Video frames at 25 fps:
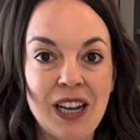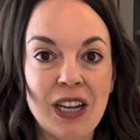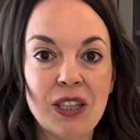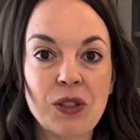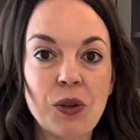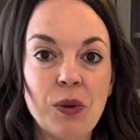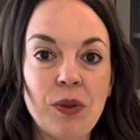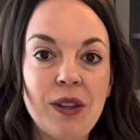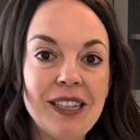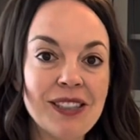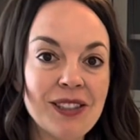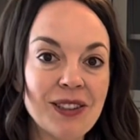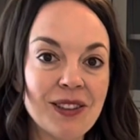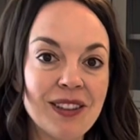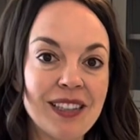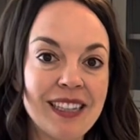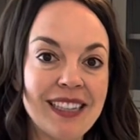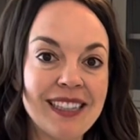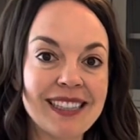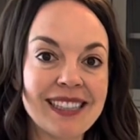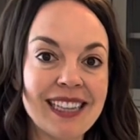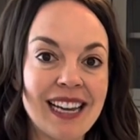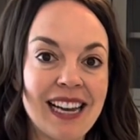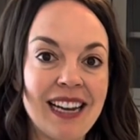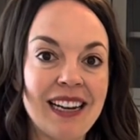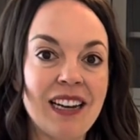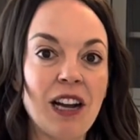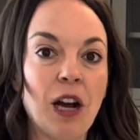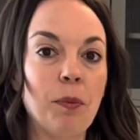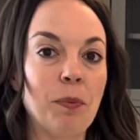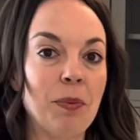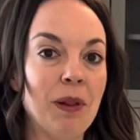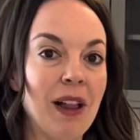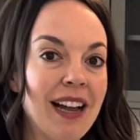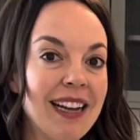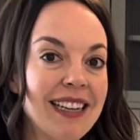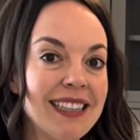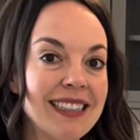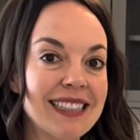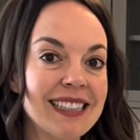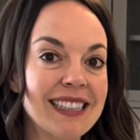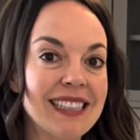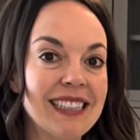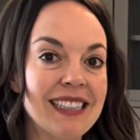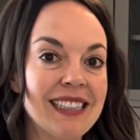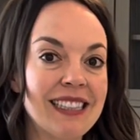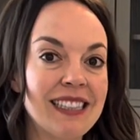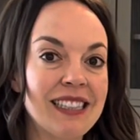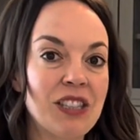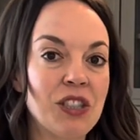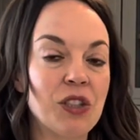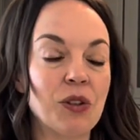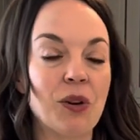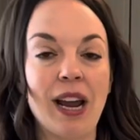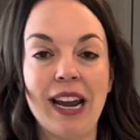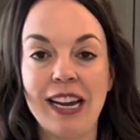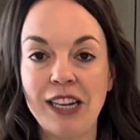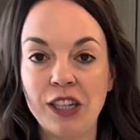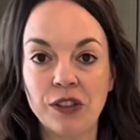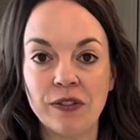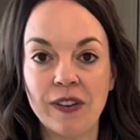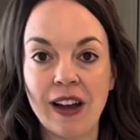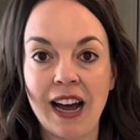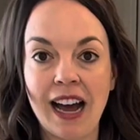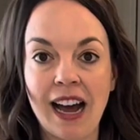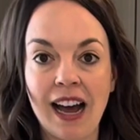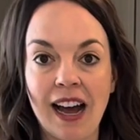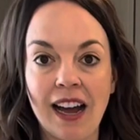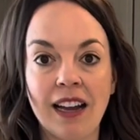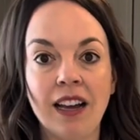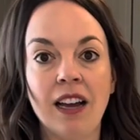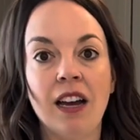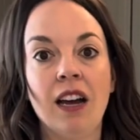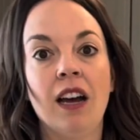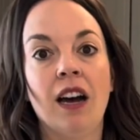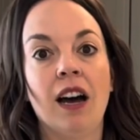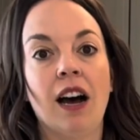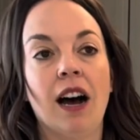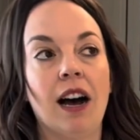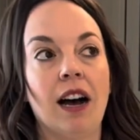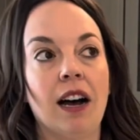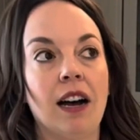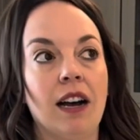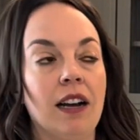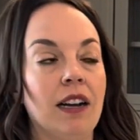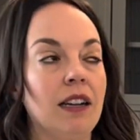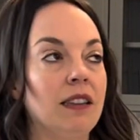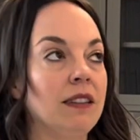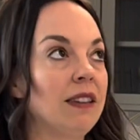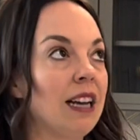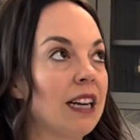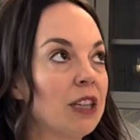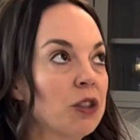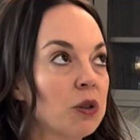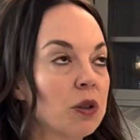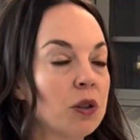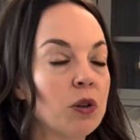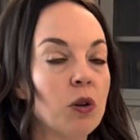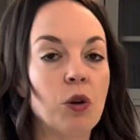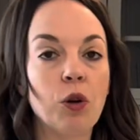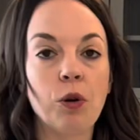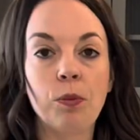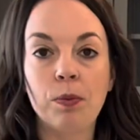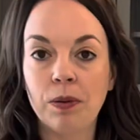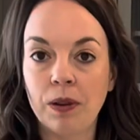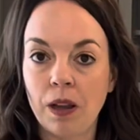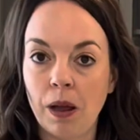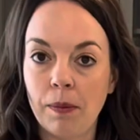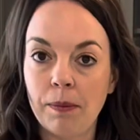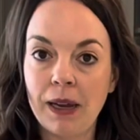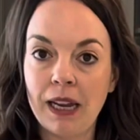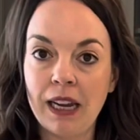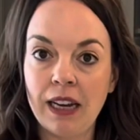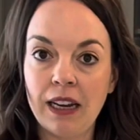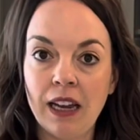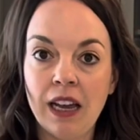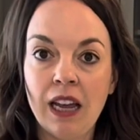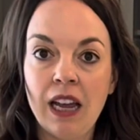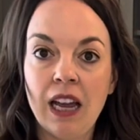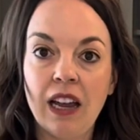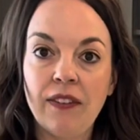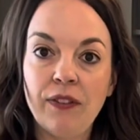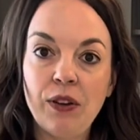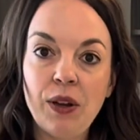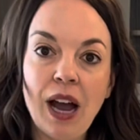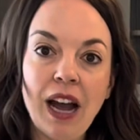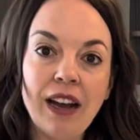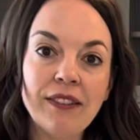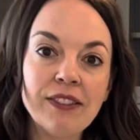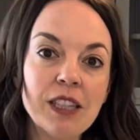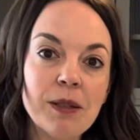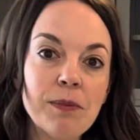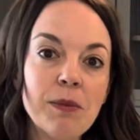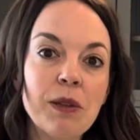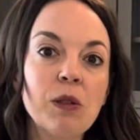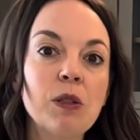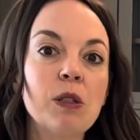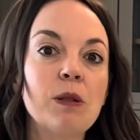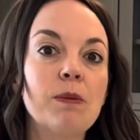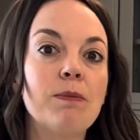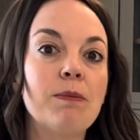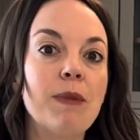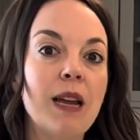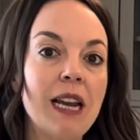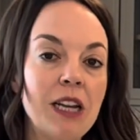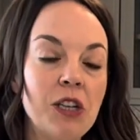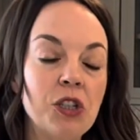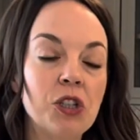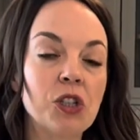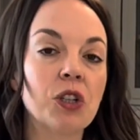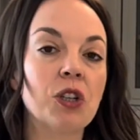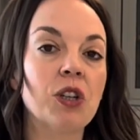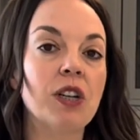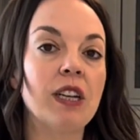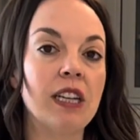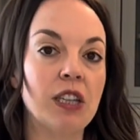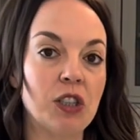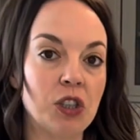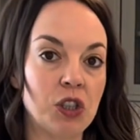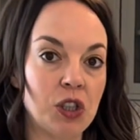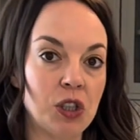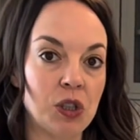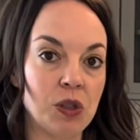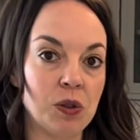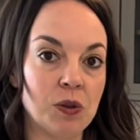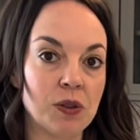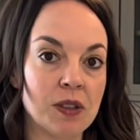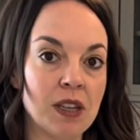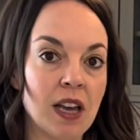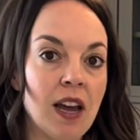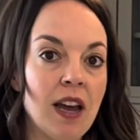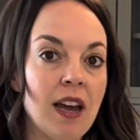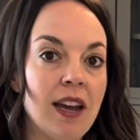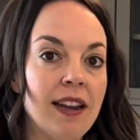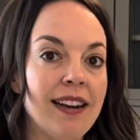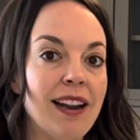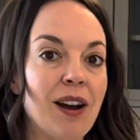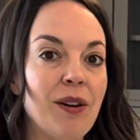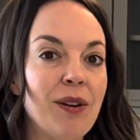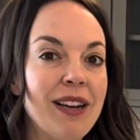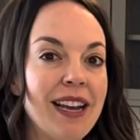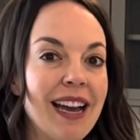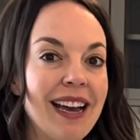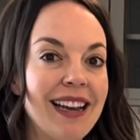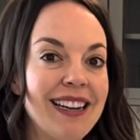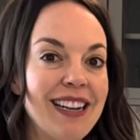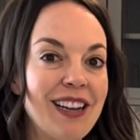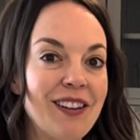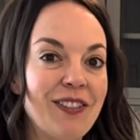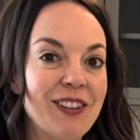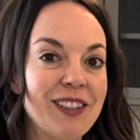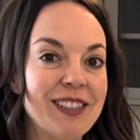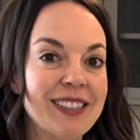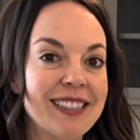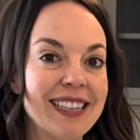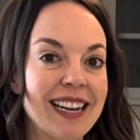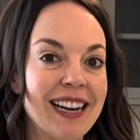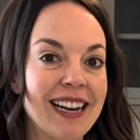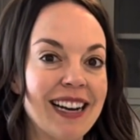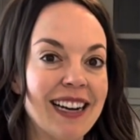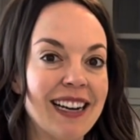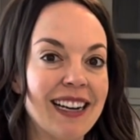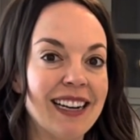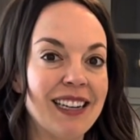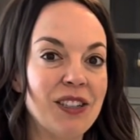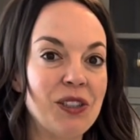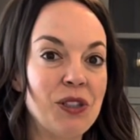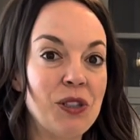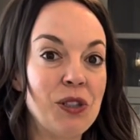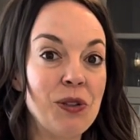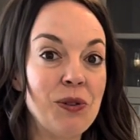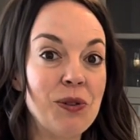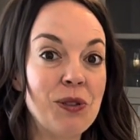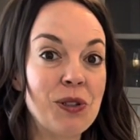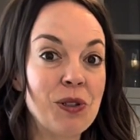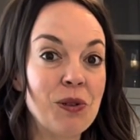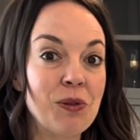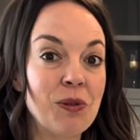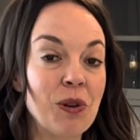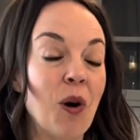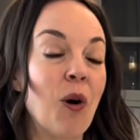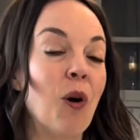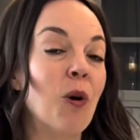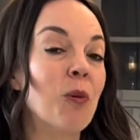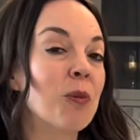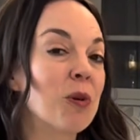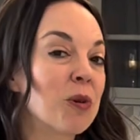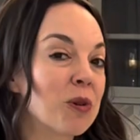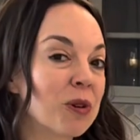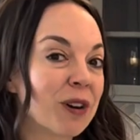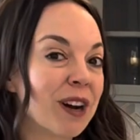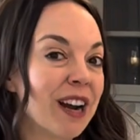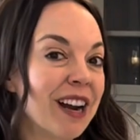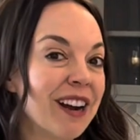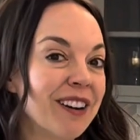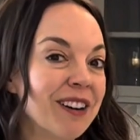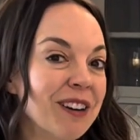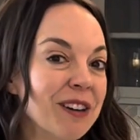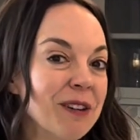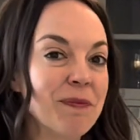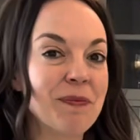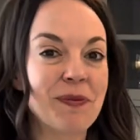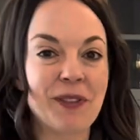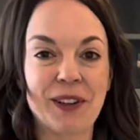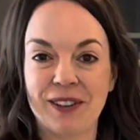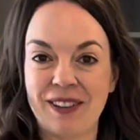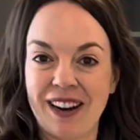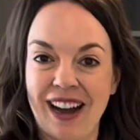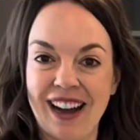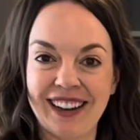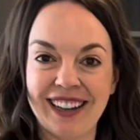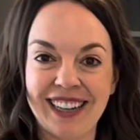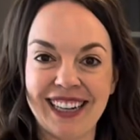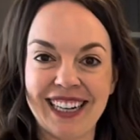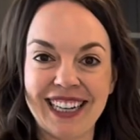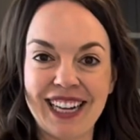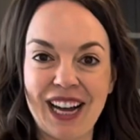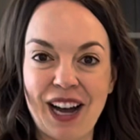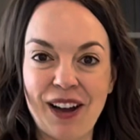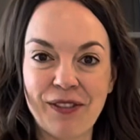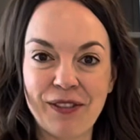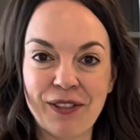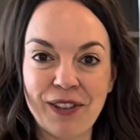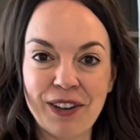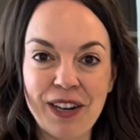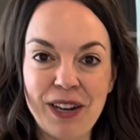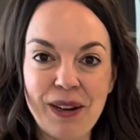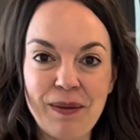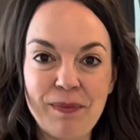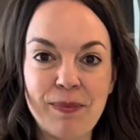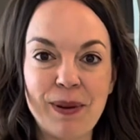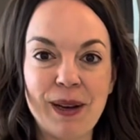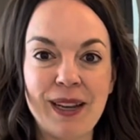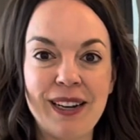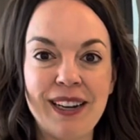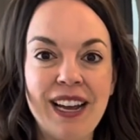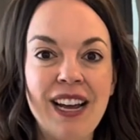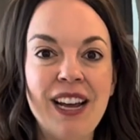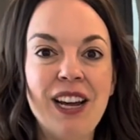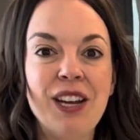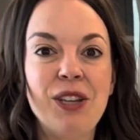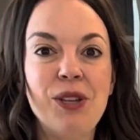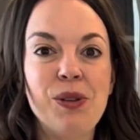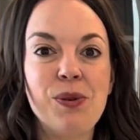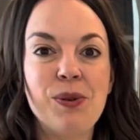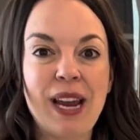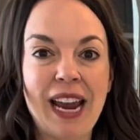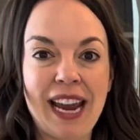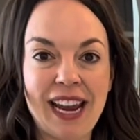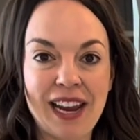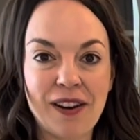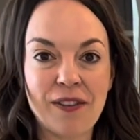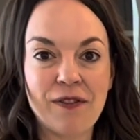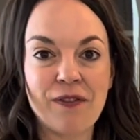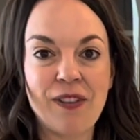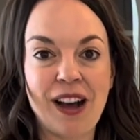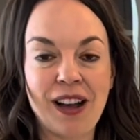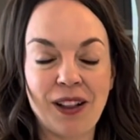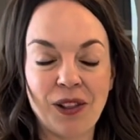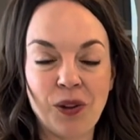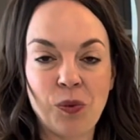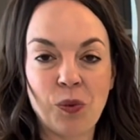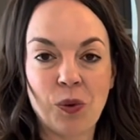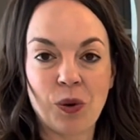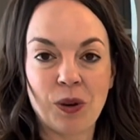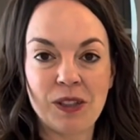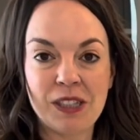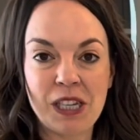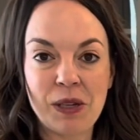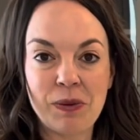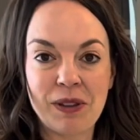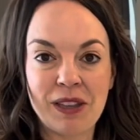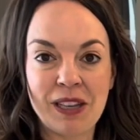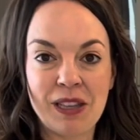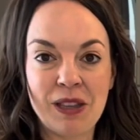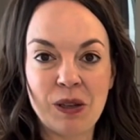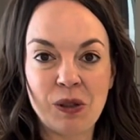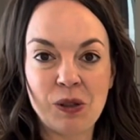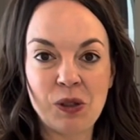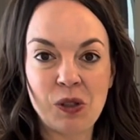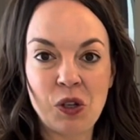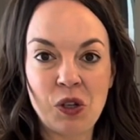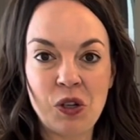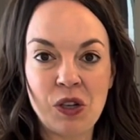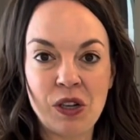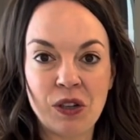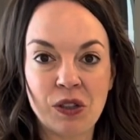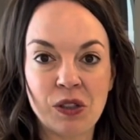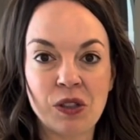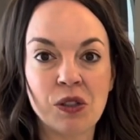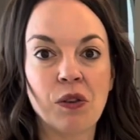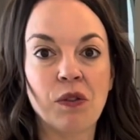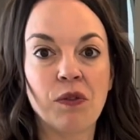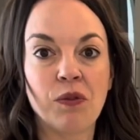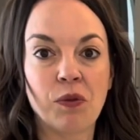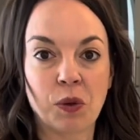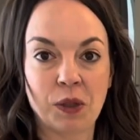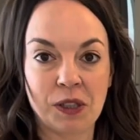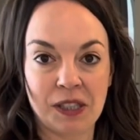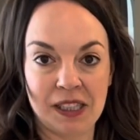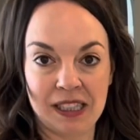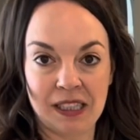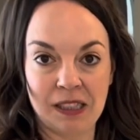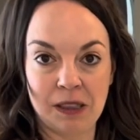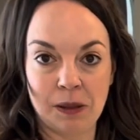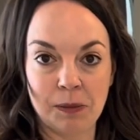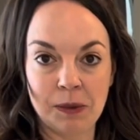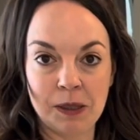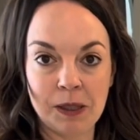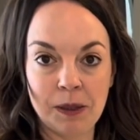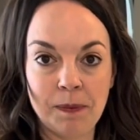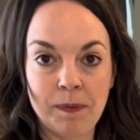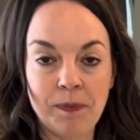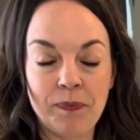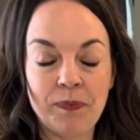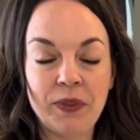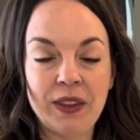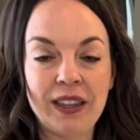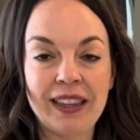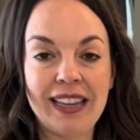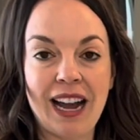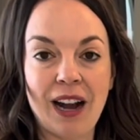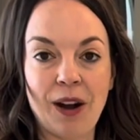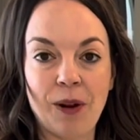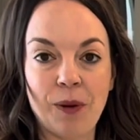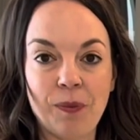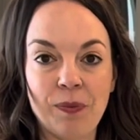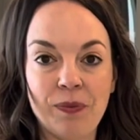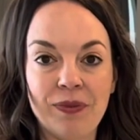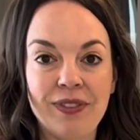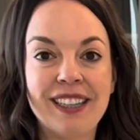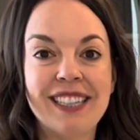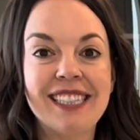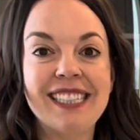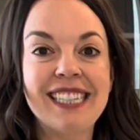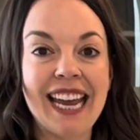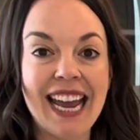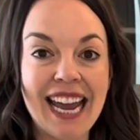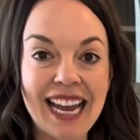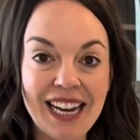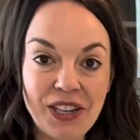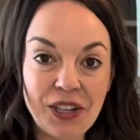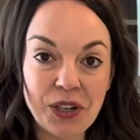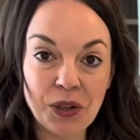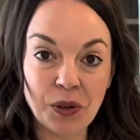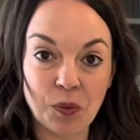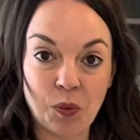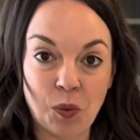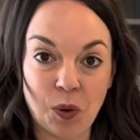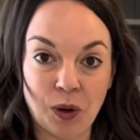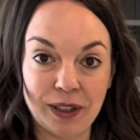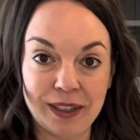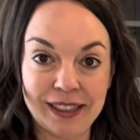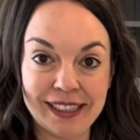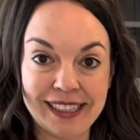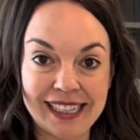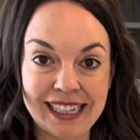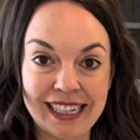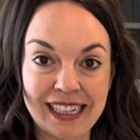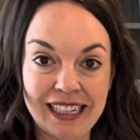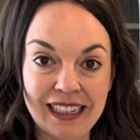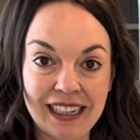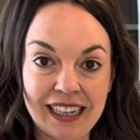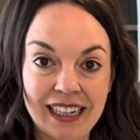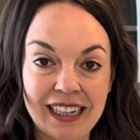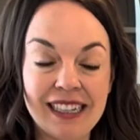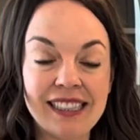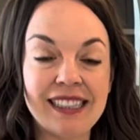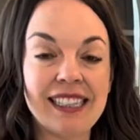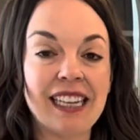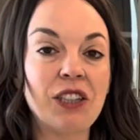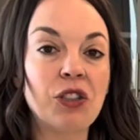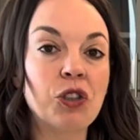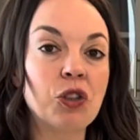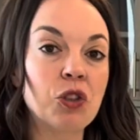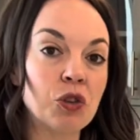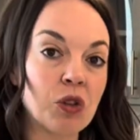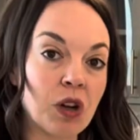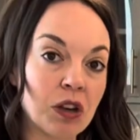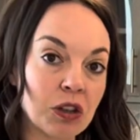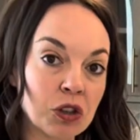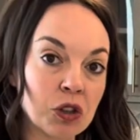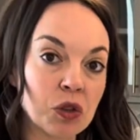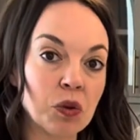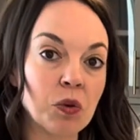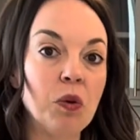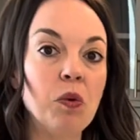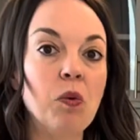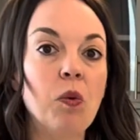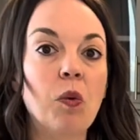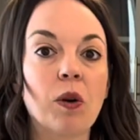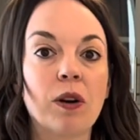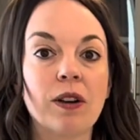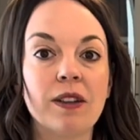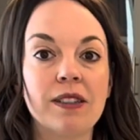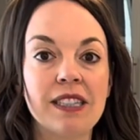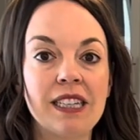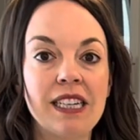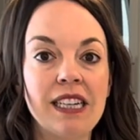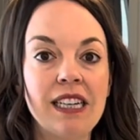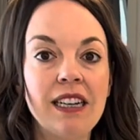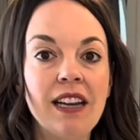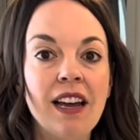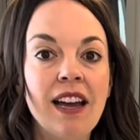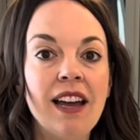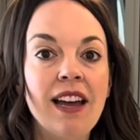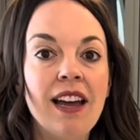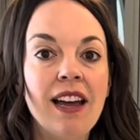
So these are things like appliances, your HVAC, electrical, plumbing. If you have some of those major issues, now again, if it's due to the homeowner error, they're not going to cover it, but you can file a warranty within those 2 years for systems. Now, the 10-year warranty, it is a structural warranty.